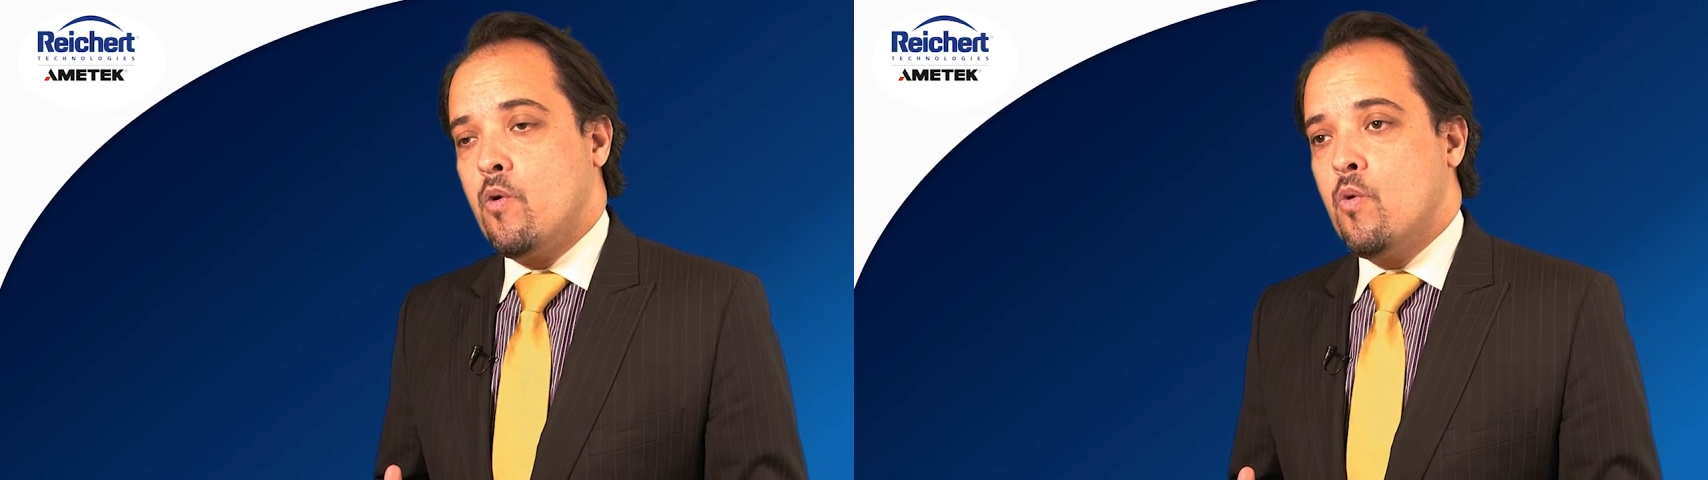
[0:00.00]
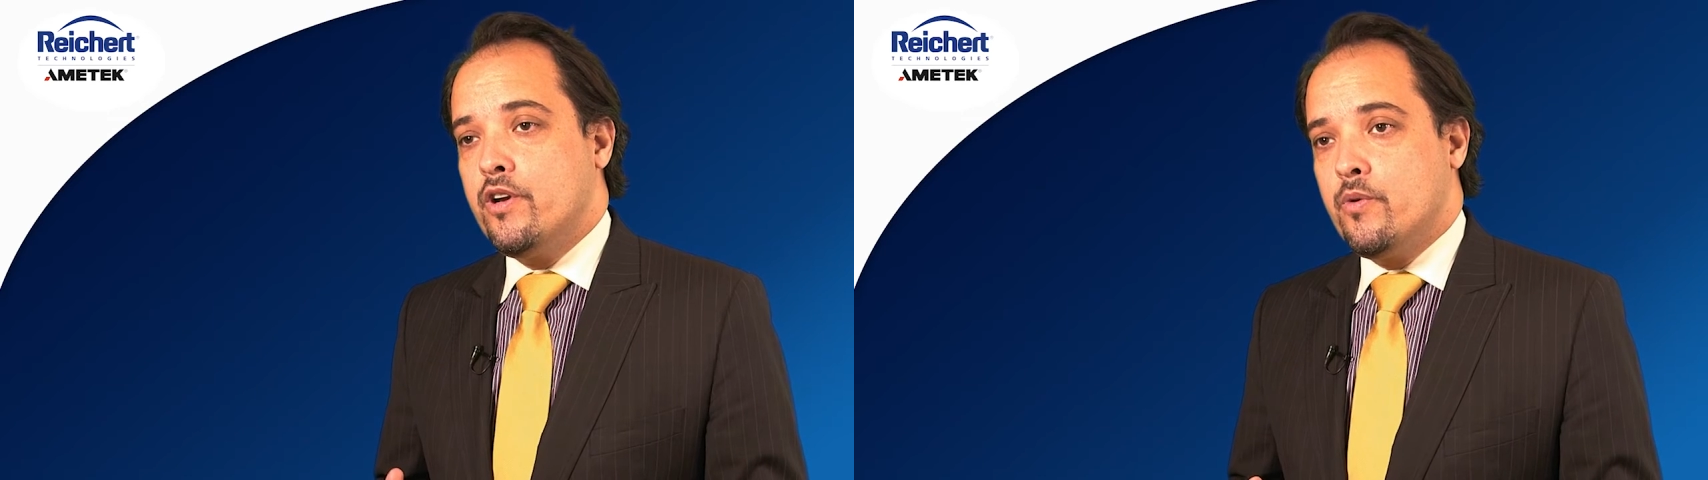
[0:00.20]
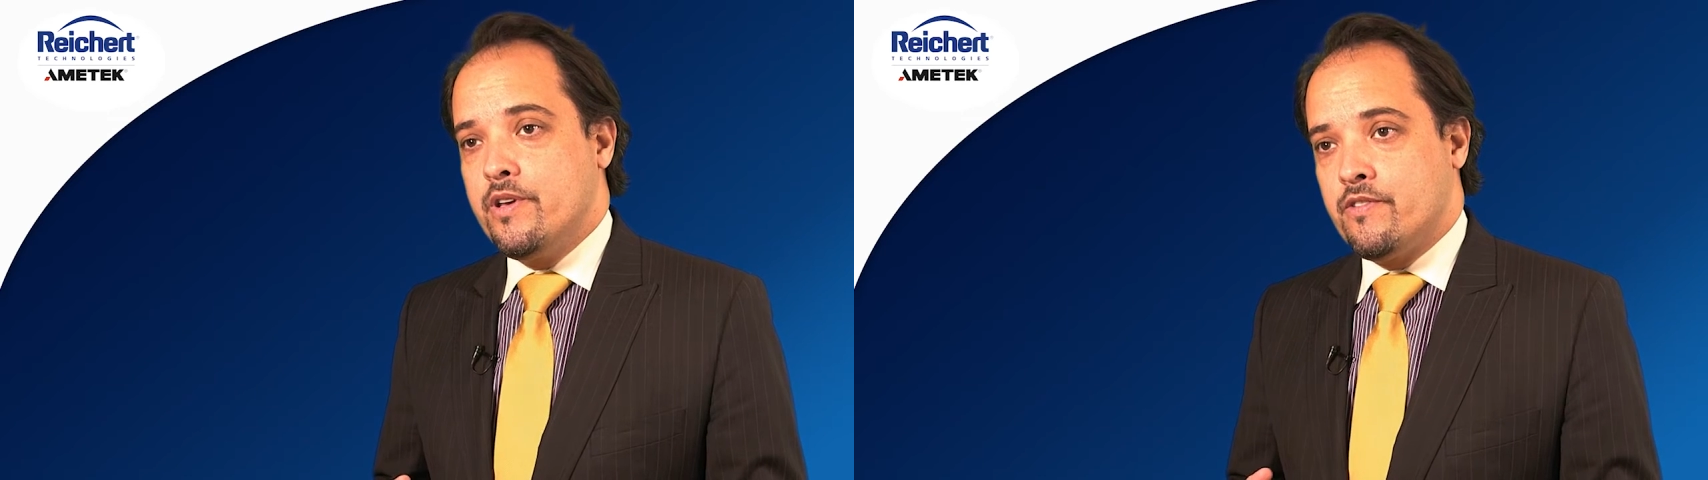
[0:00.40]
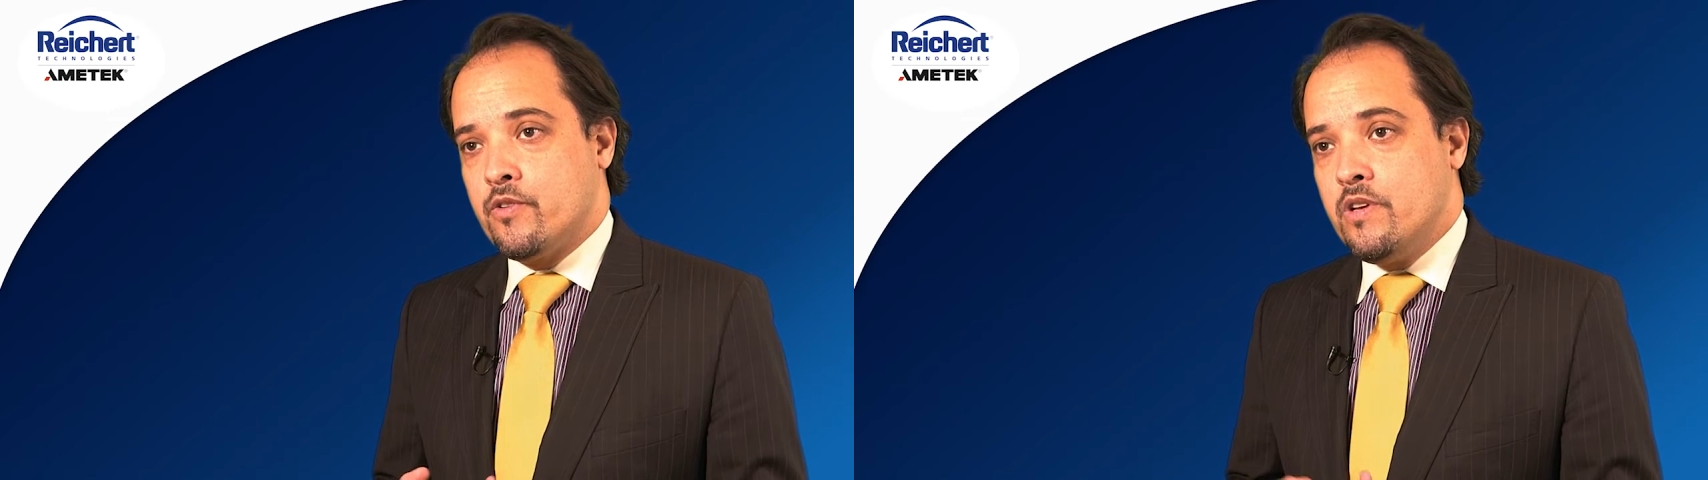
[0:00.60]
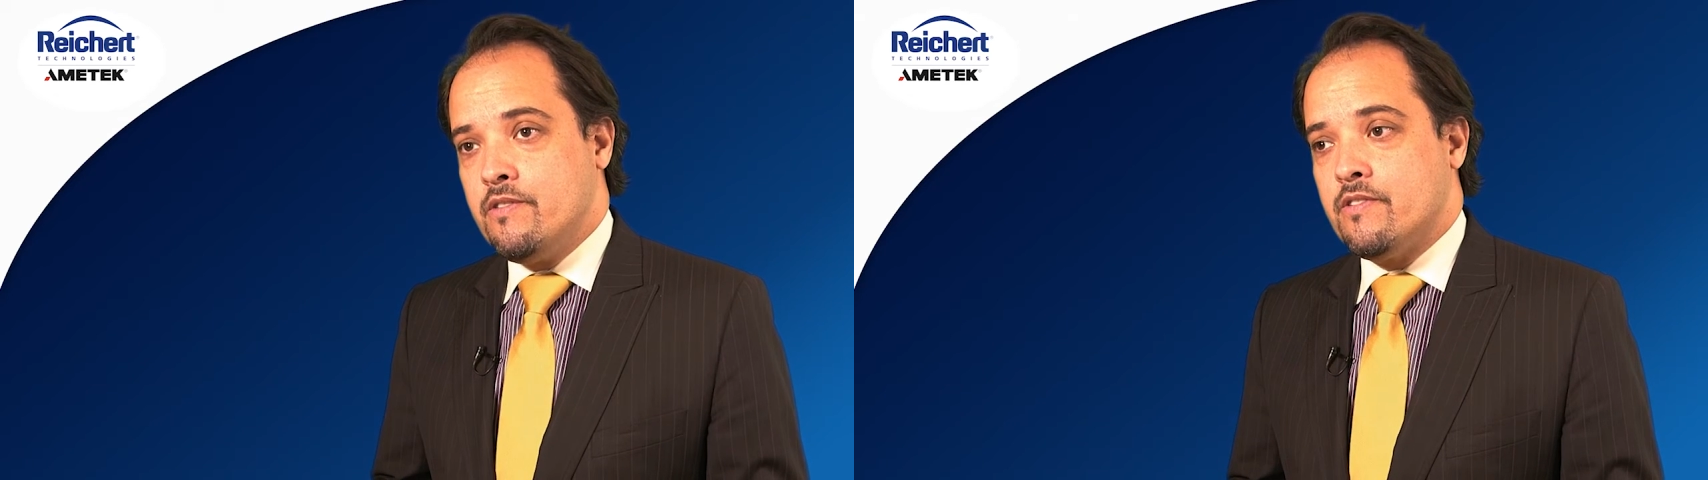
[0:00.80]
corneal
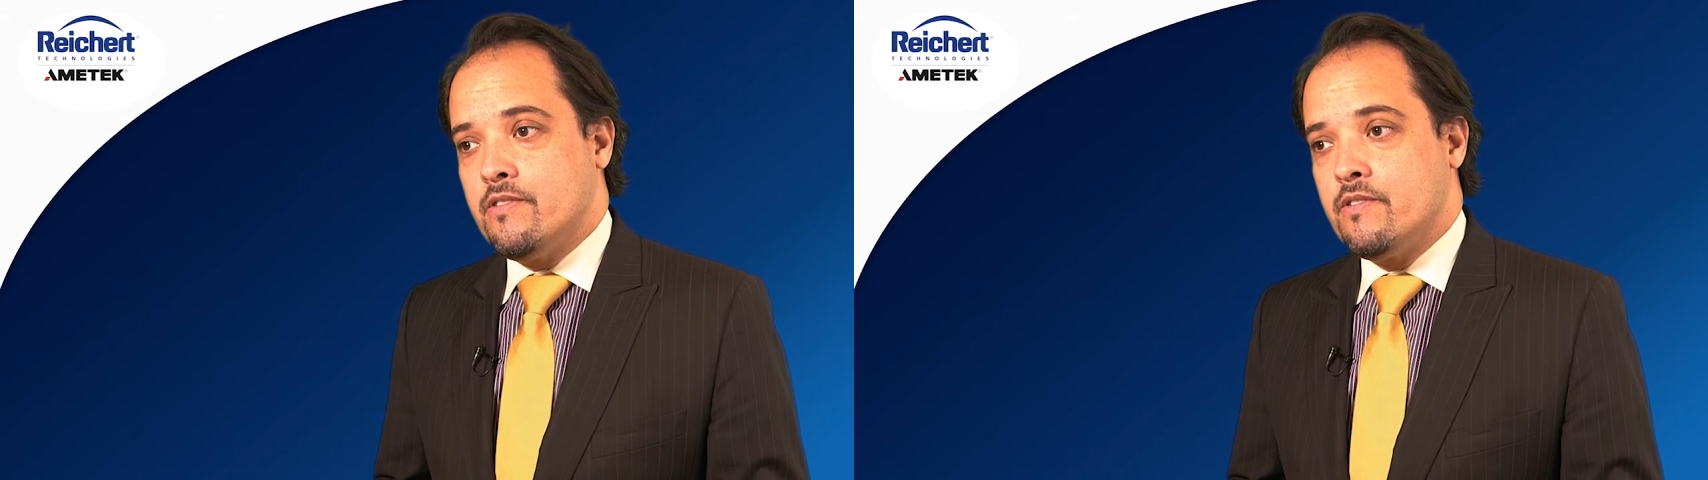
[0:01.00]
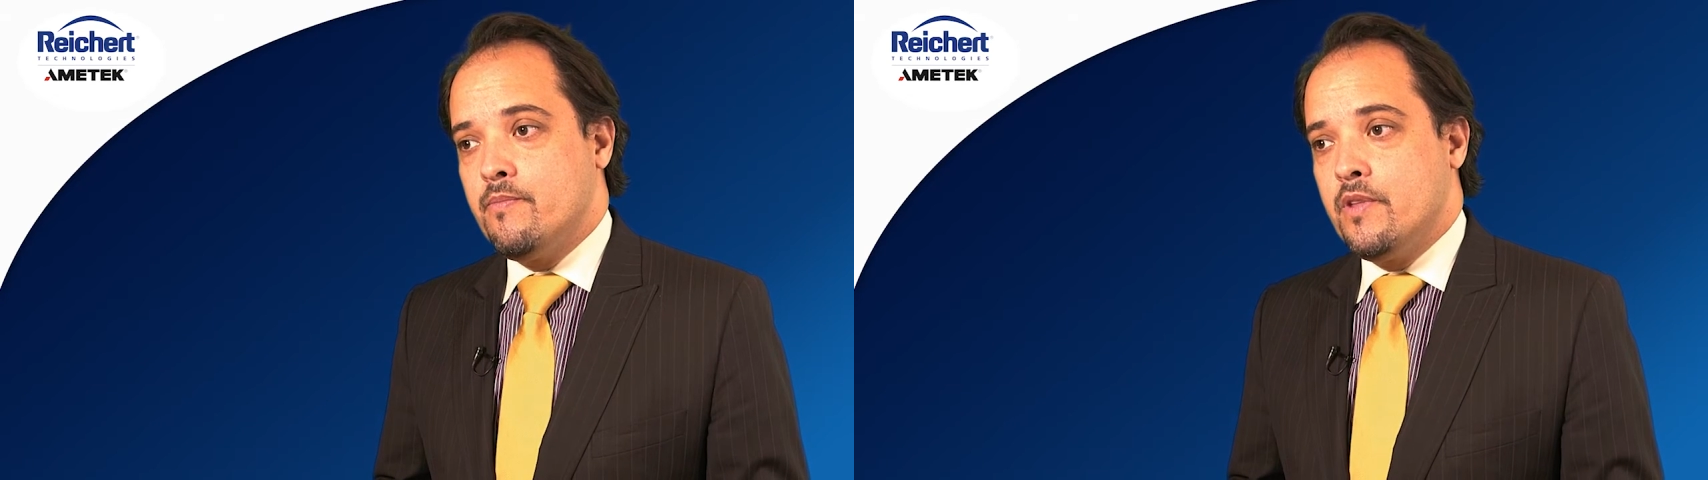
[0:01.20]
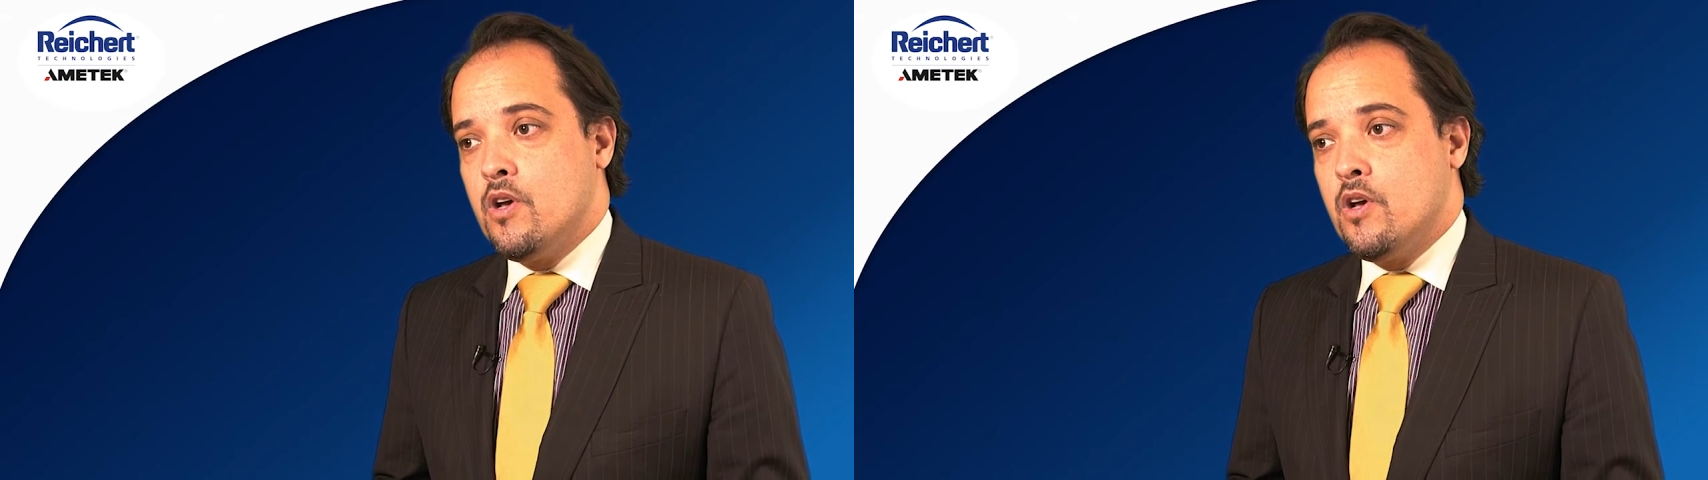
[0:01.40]
hysteresis